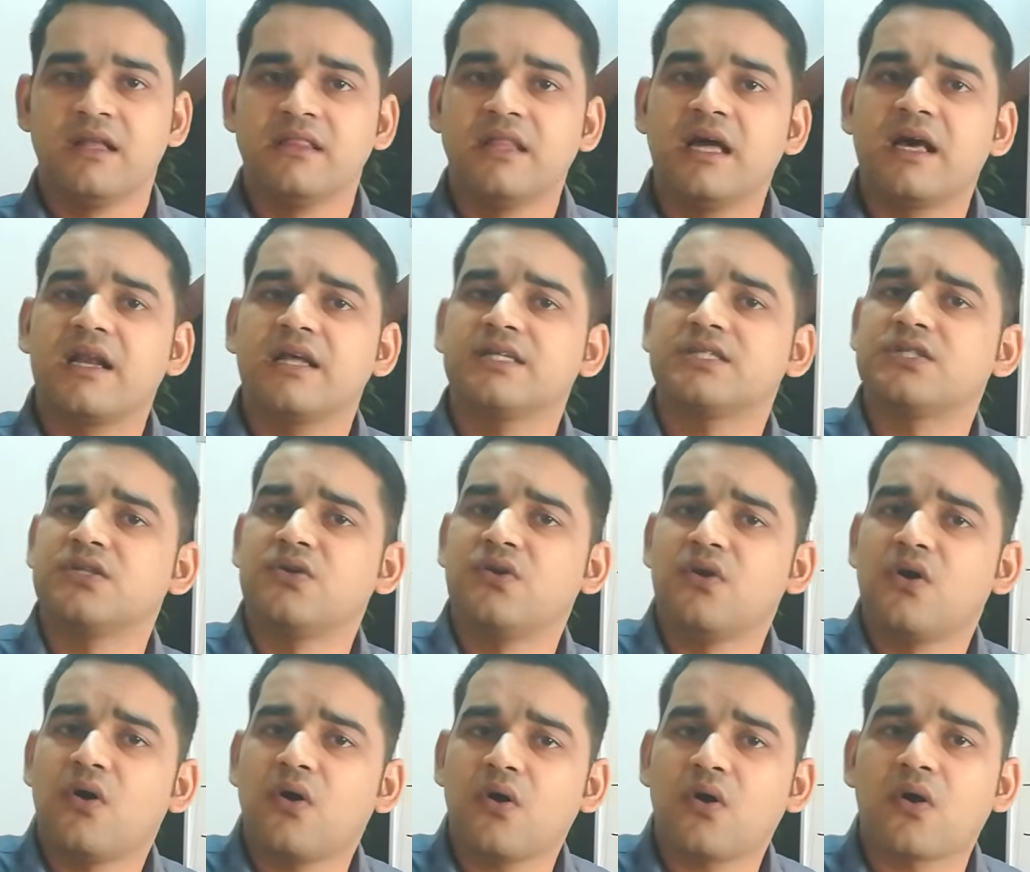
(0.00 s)
There is
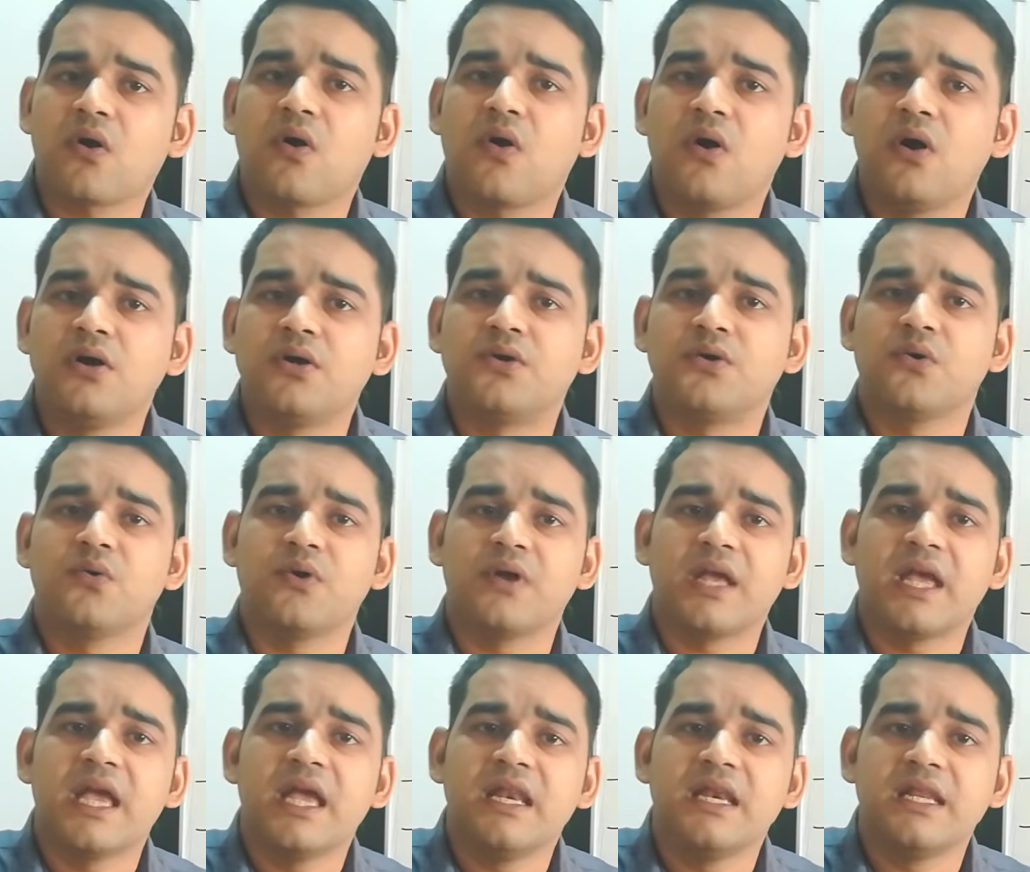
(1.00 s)
no role
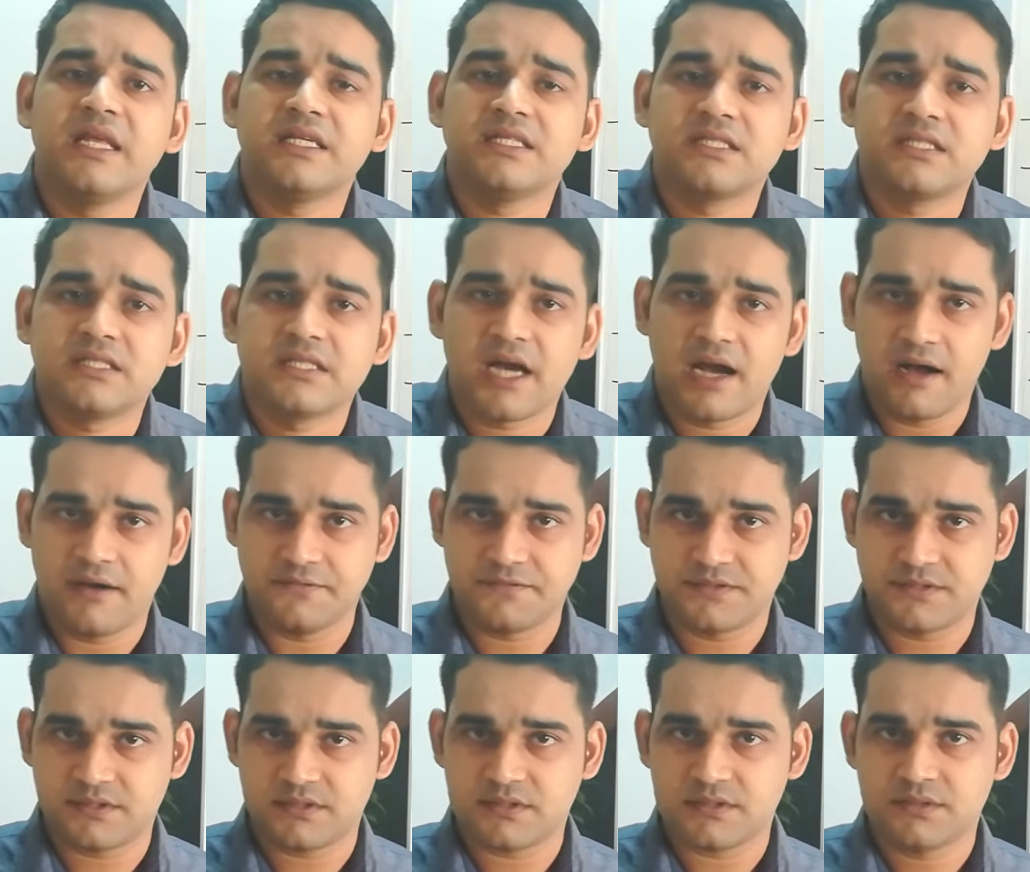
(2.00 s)
to any
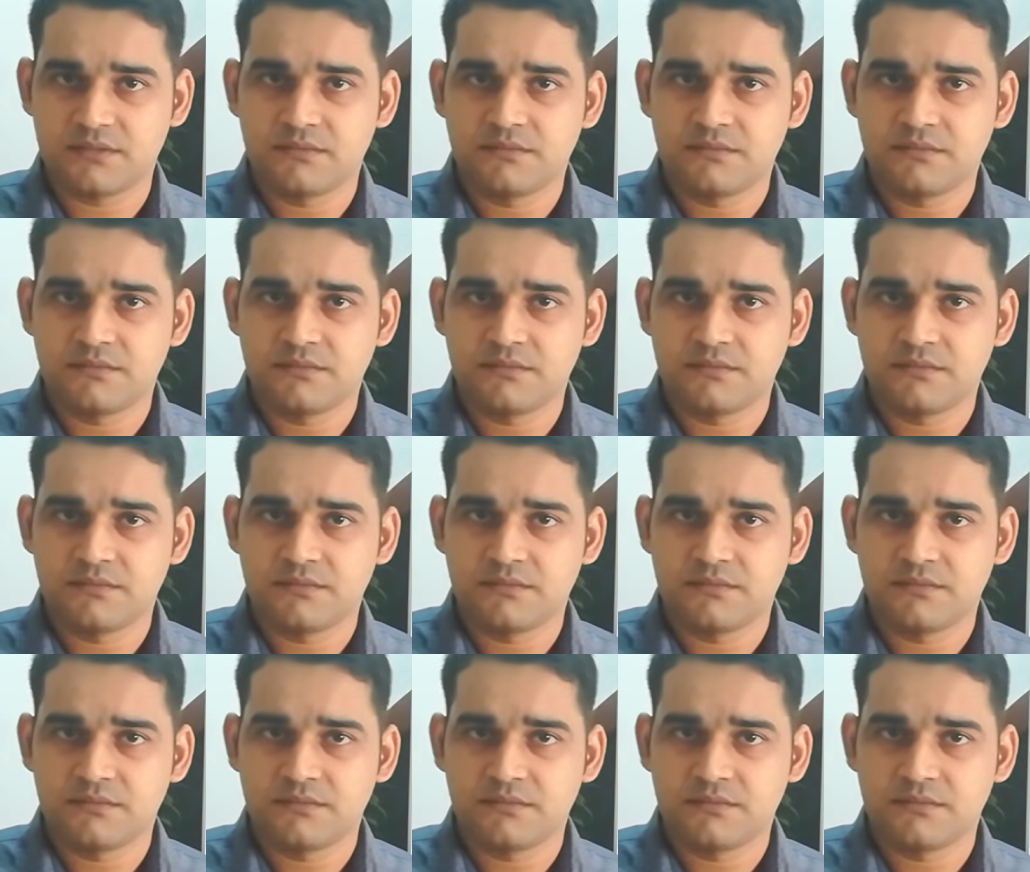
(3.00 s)
staffs.